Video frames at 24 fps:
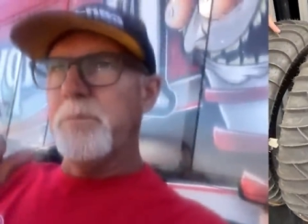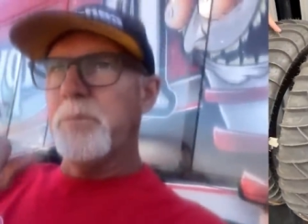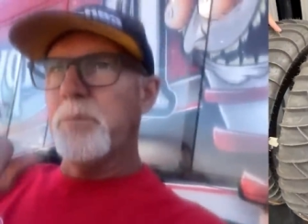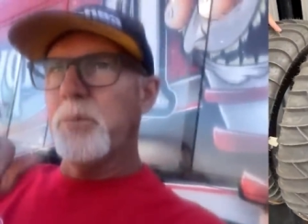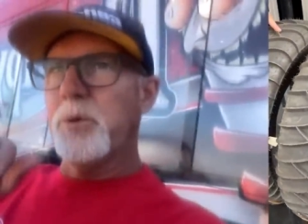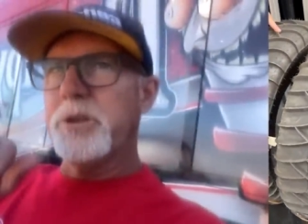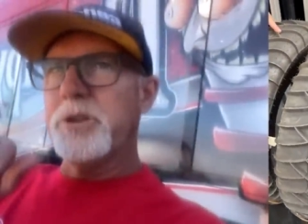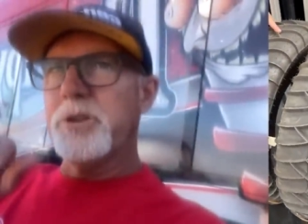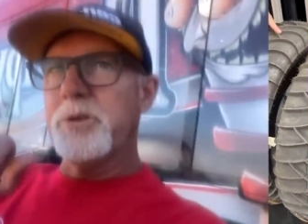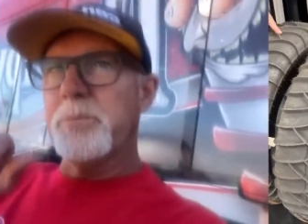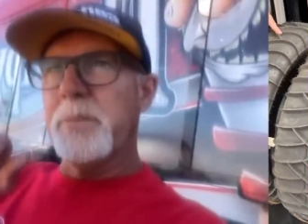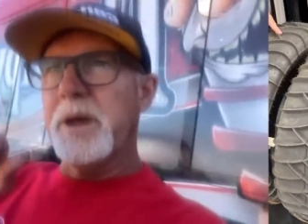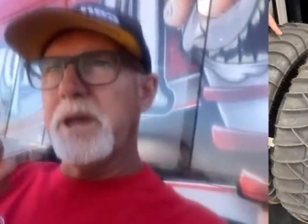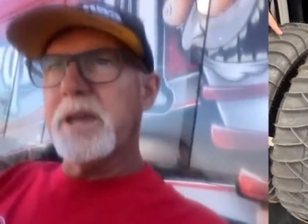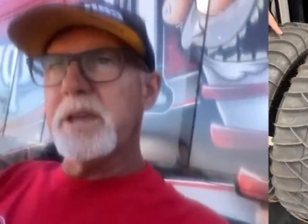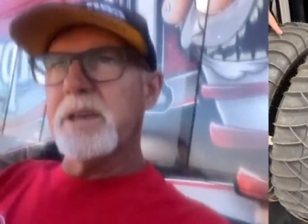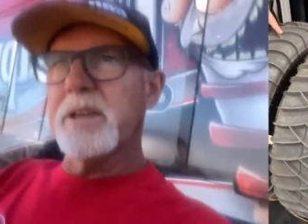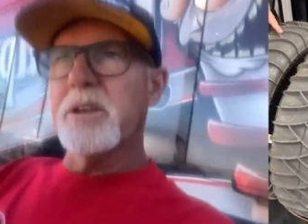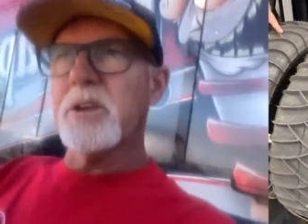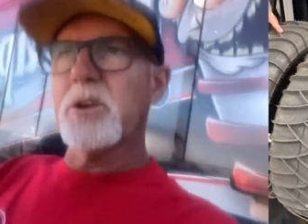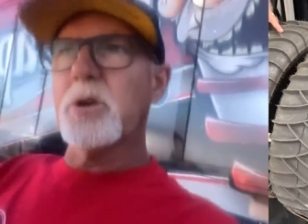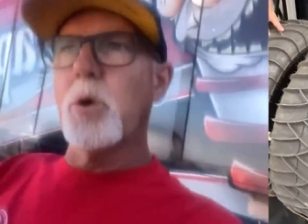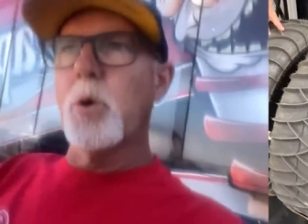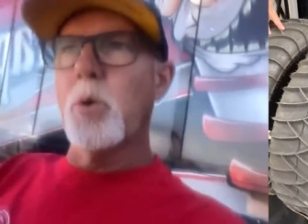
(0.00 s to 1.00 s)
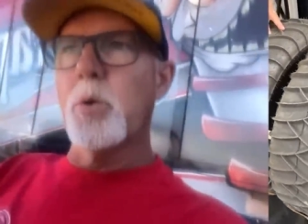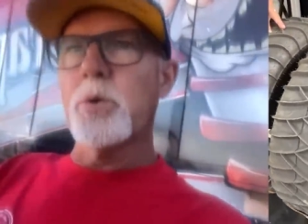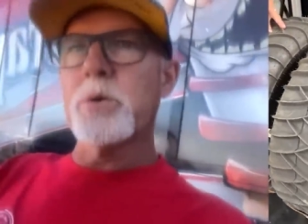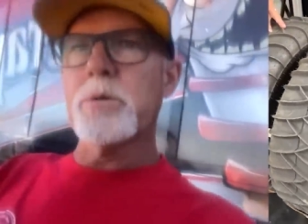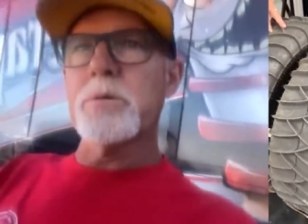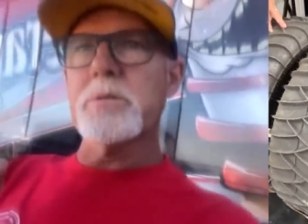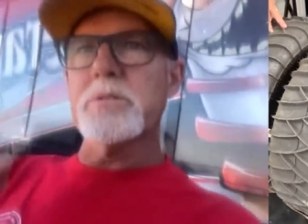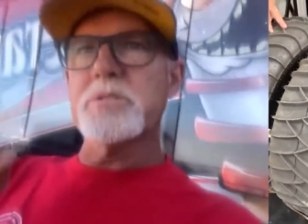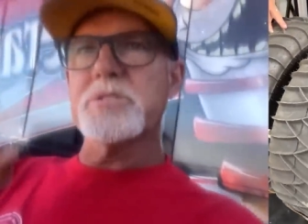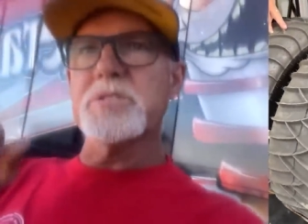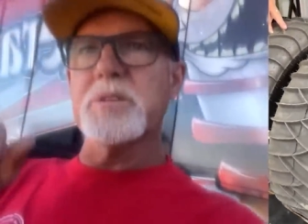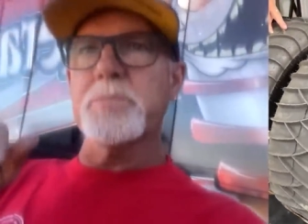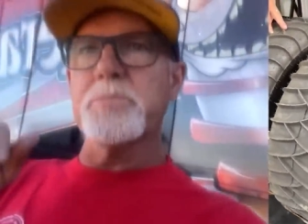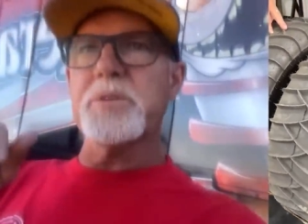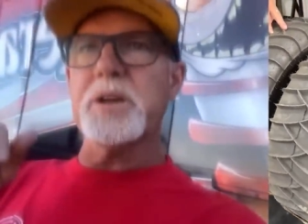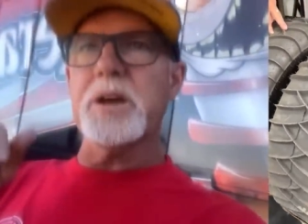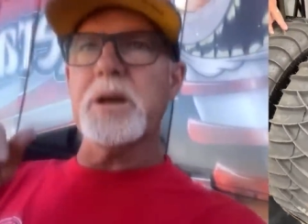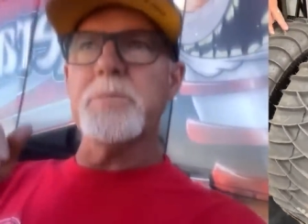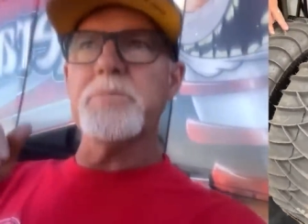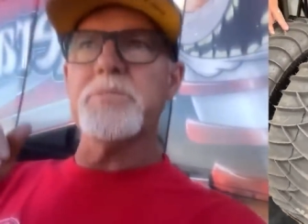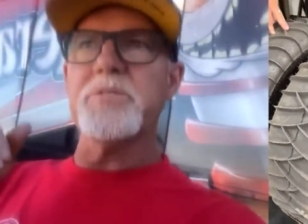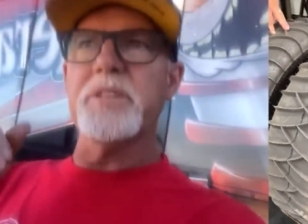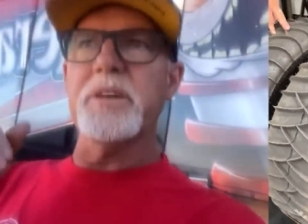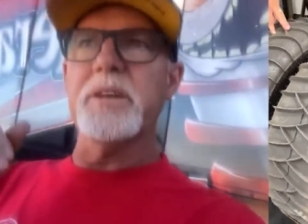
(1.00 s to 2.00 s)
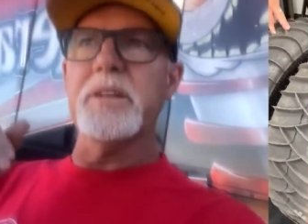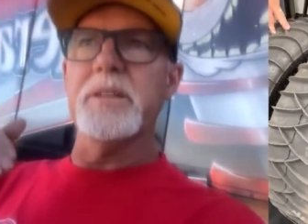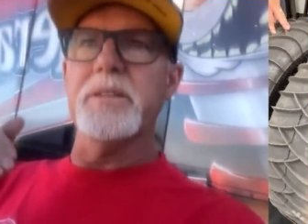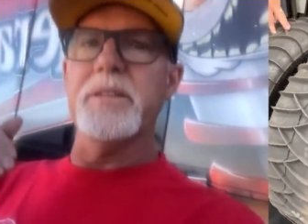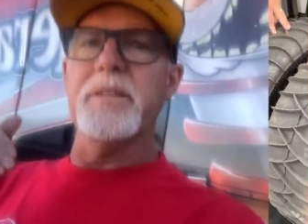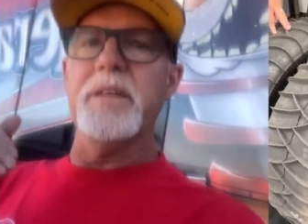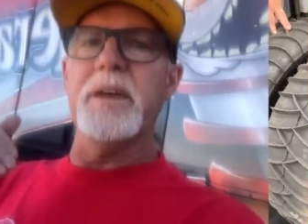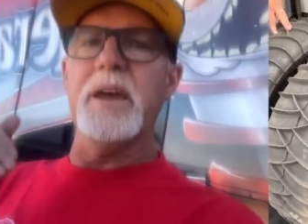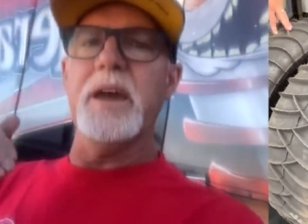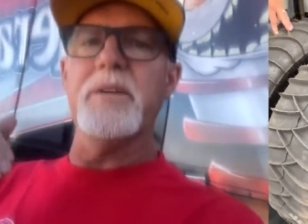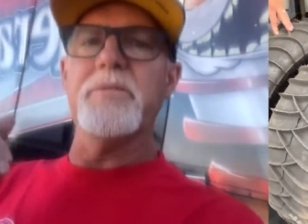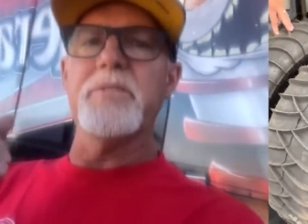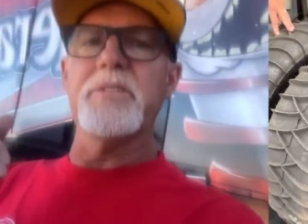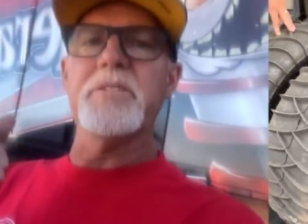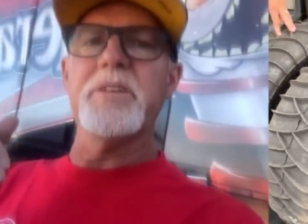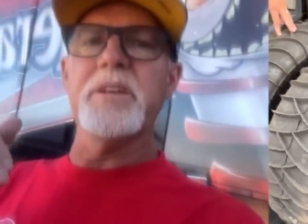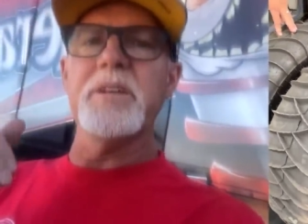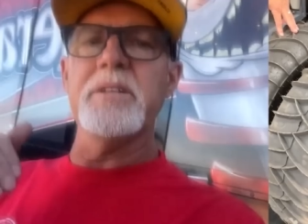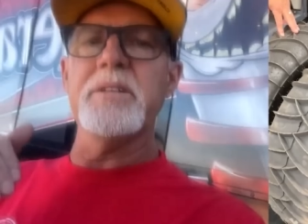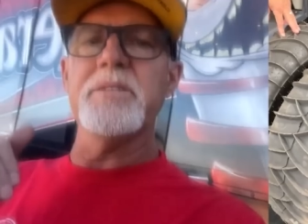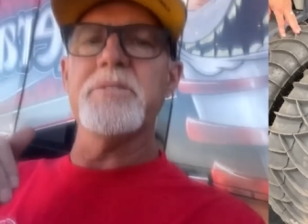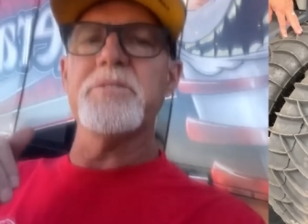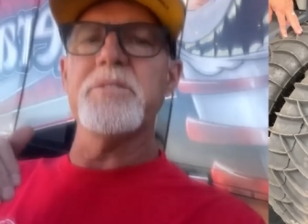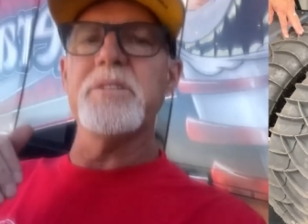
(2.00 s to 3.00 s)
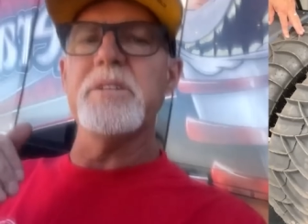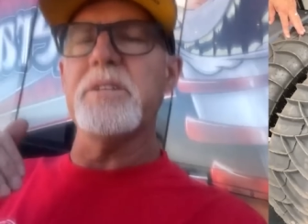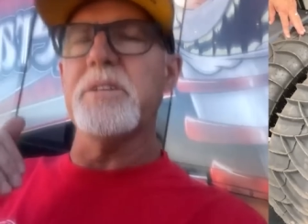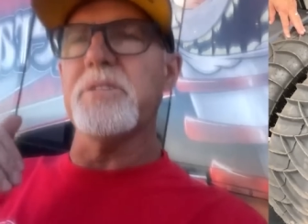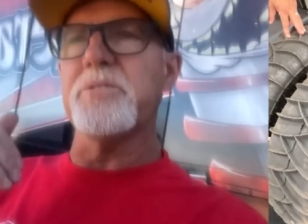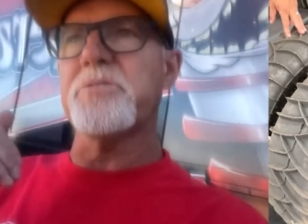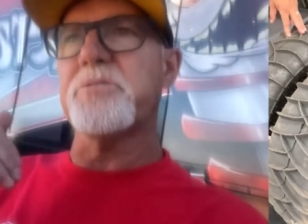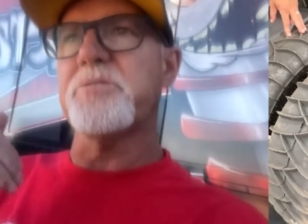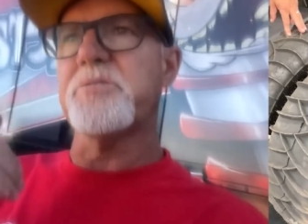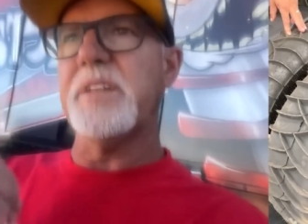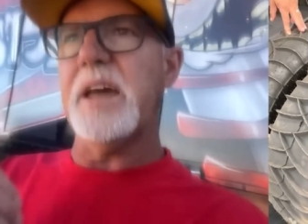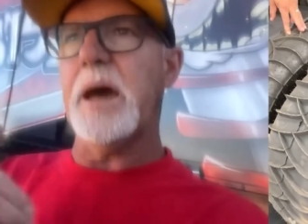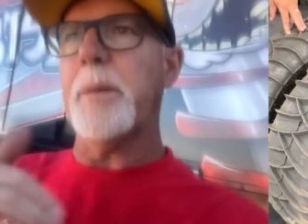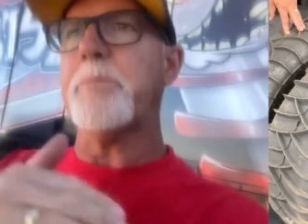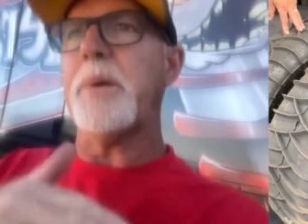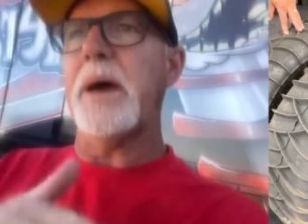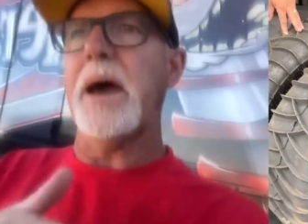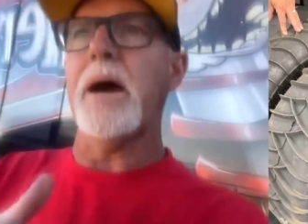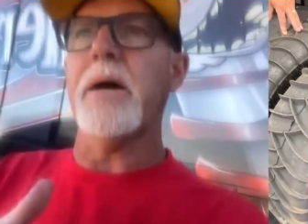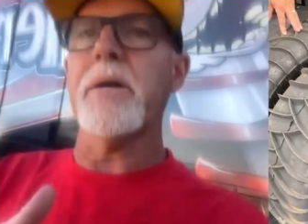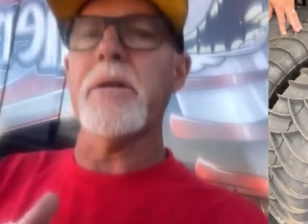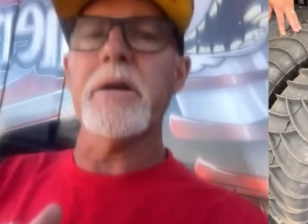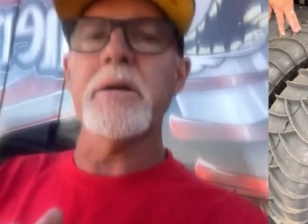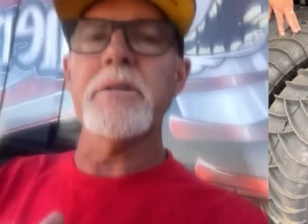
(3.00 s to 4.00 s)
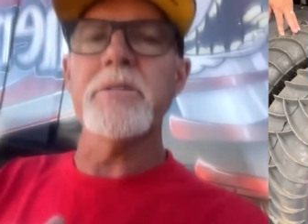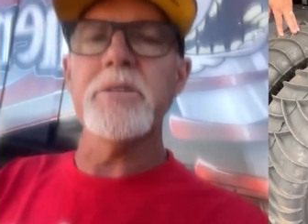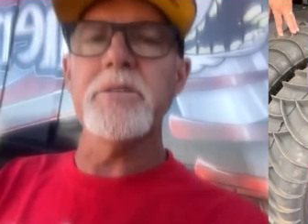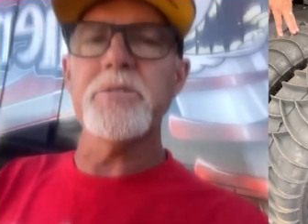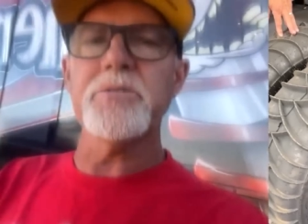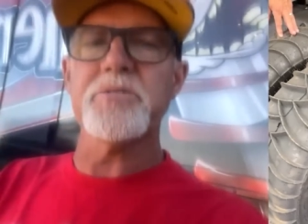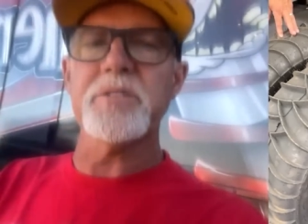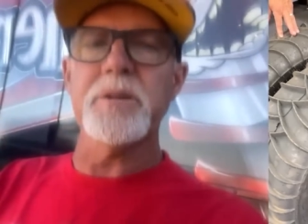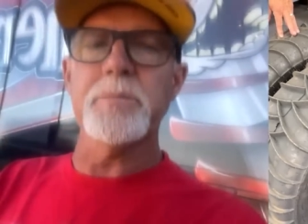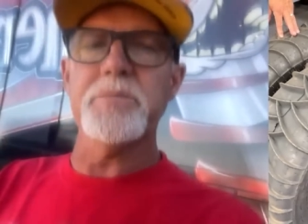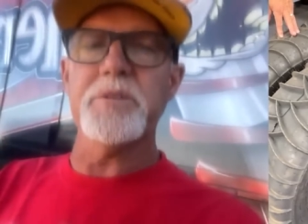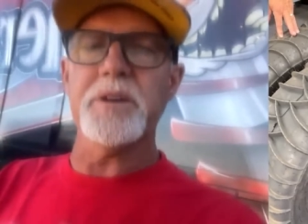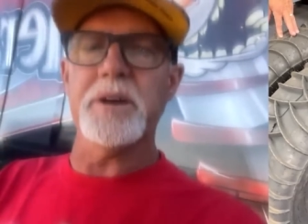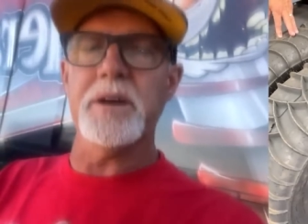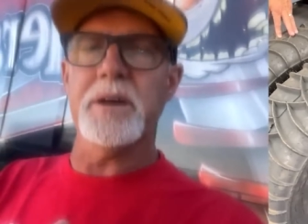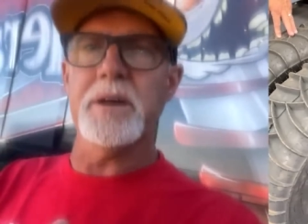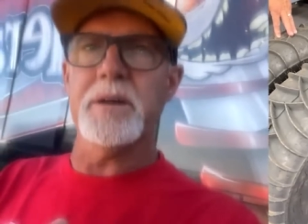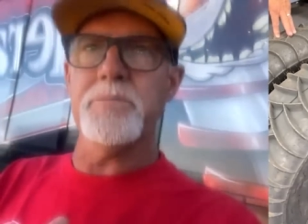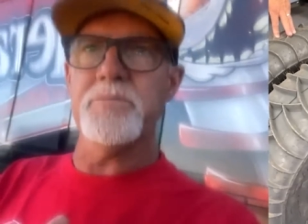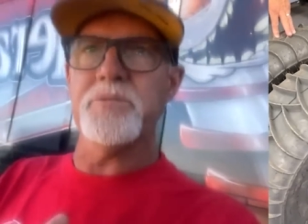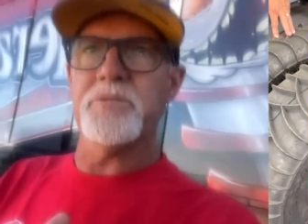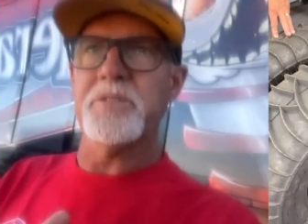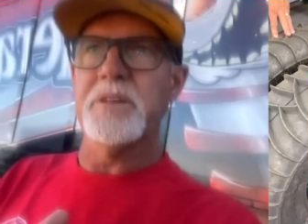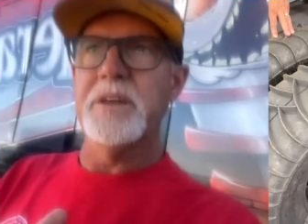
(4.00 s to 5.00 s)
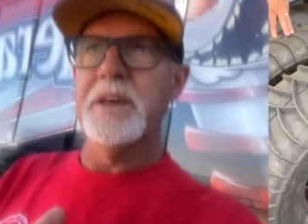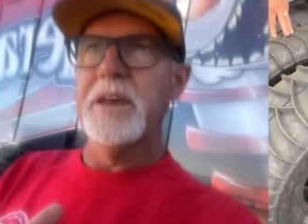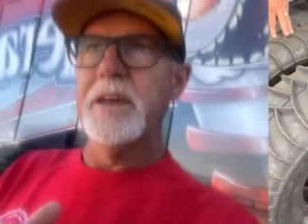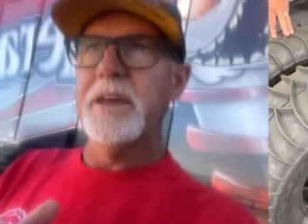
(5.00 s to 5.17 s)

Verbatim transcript: when you're making a corner, sometimes they have a tendency to step out on you sometimes,